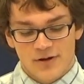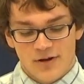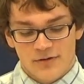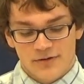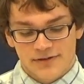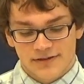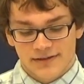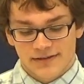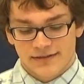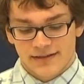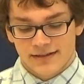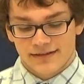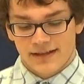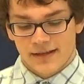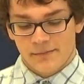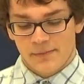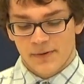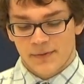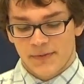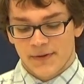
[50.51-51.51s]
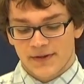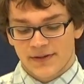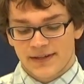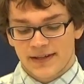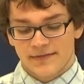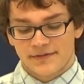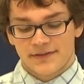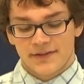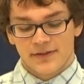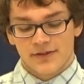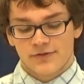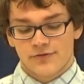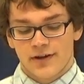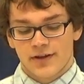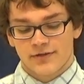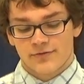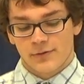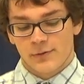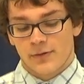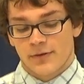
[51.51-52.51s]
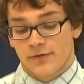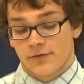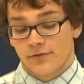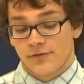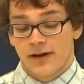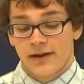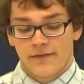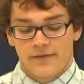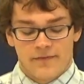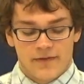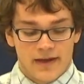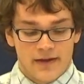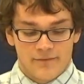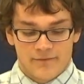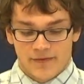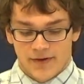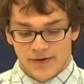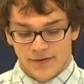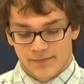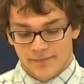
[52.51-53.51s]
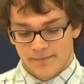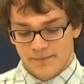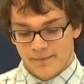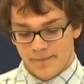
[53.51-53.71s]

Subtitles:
notices as they put their gifts in the treasury with a great fanfare.